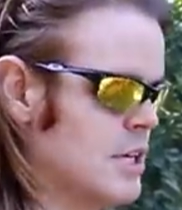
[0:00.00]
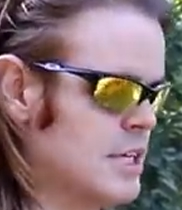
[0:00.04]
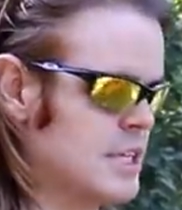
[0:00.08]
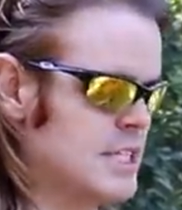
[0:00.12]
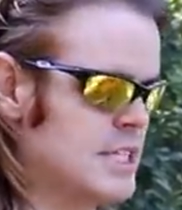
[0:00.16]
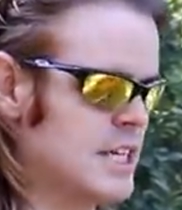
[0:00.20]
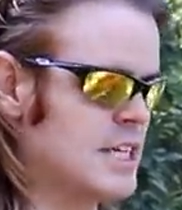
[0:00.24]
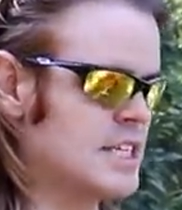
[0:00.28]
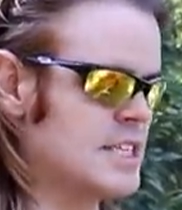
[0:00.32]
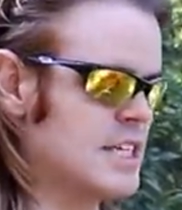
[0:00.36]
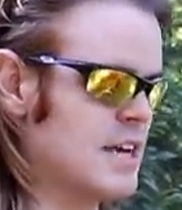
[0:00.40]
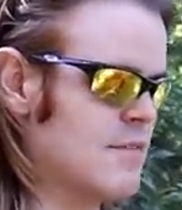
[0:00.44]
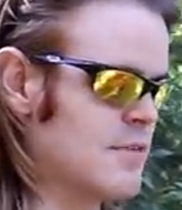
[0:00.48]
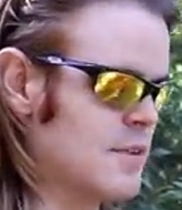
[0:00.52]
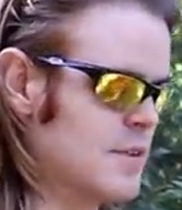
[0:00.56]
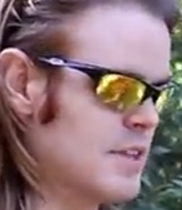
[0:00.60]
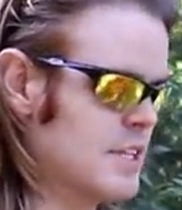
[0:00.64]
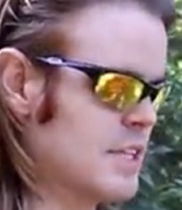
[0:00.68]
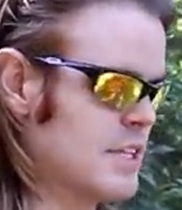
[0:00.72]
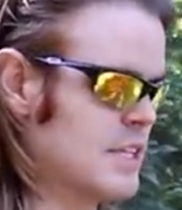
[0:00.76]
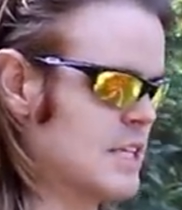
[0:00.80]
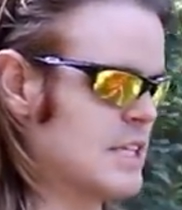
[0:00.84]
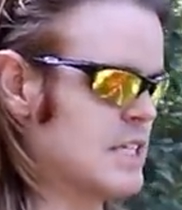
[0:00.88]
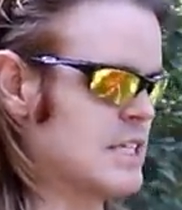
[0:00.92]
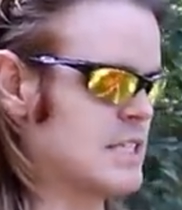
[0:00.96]
It does
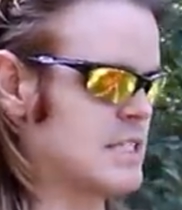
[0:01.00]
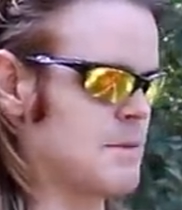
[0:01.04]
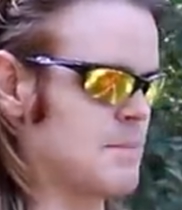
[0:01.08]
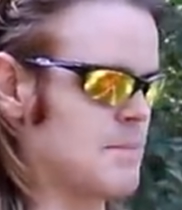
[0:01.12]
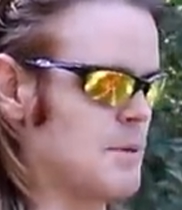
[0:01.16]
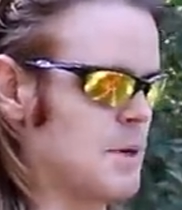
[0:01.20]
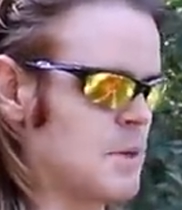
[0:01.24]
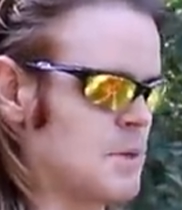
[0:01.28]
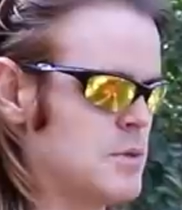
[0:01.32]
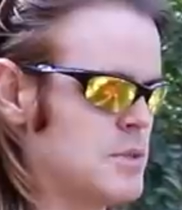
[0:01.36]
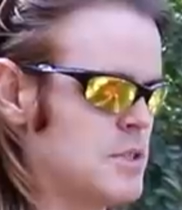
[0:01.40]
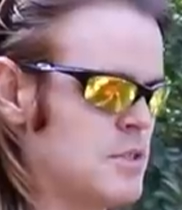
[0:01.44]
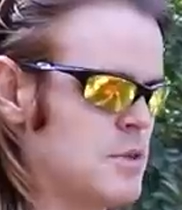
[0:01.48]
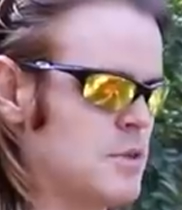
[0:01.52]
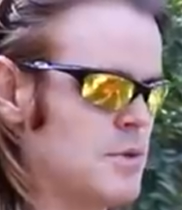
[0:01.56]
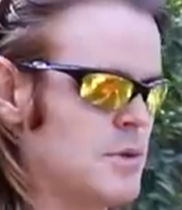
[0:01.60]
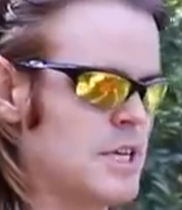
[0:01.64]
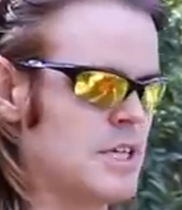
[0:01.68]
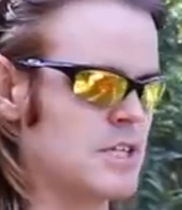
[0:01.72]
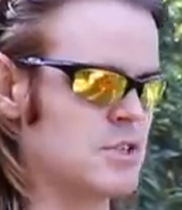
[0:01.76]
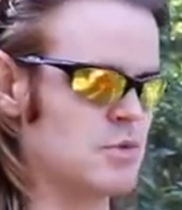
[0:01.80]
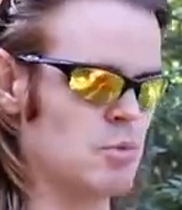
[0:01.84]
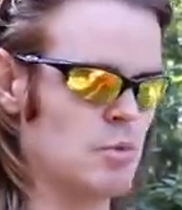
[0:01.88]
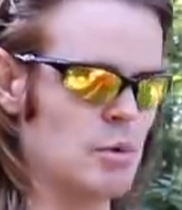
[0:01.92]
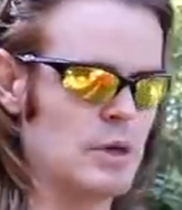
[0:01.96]
everything that it's supposed to. It
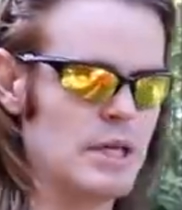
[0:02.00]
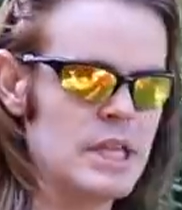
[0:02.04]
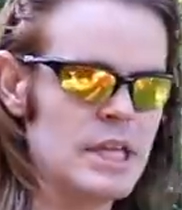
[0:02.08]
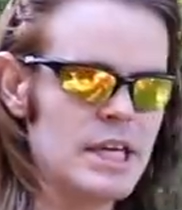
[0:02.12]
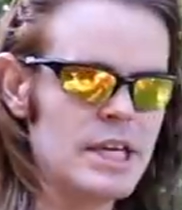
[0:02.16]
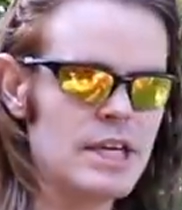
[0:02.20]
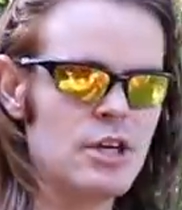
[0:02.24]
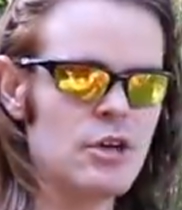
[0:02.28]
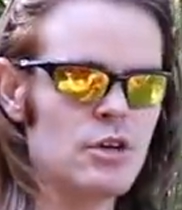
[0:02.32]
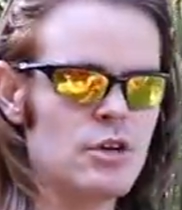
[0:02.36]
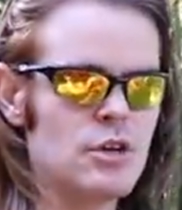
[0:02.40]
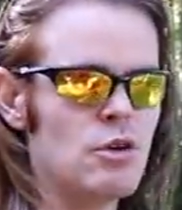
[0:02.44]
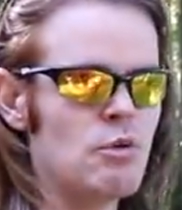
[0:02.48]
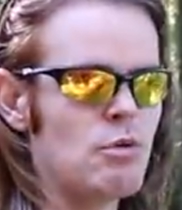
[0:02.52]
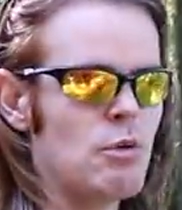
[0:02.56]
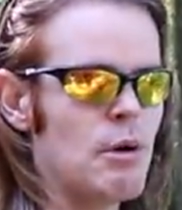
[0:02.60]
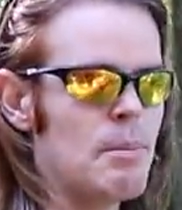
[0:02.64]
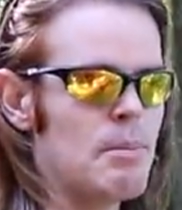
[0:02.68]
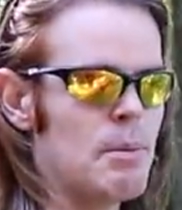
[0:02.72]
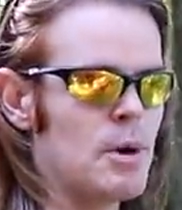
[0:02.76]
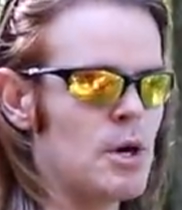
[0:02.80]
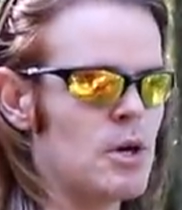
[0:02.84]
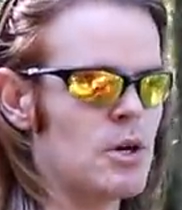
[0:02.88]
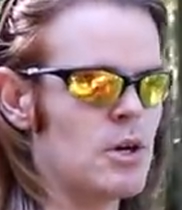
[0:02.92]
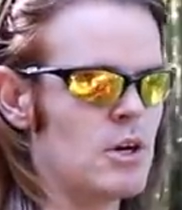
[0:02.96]
has really good
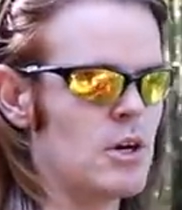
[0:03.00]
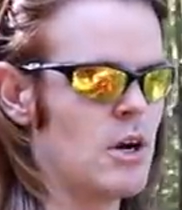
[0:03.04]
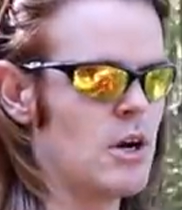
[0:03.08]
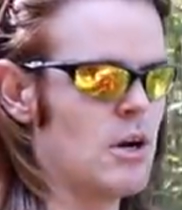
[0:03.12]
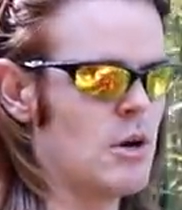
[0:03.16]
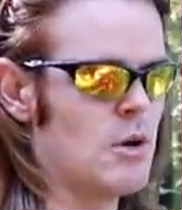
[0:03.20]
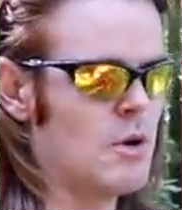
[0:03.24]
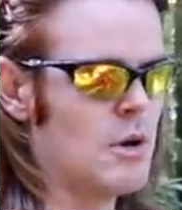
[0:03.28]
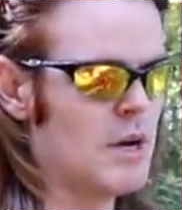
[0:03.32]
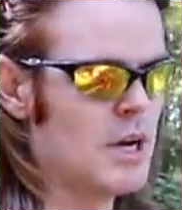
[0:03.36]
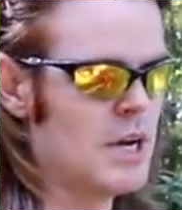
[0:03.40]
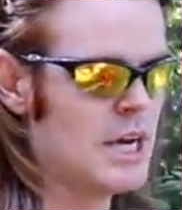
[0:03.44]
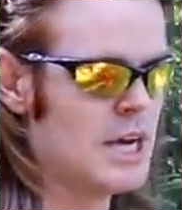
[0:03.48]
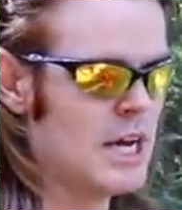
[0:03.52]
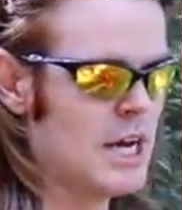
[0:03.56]
grip ergo.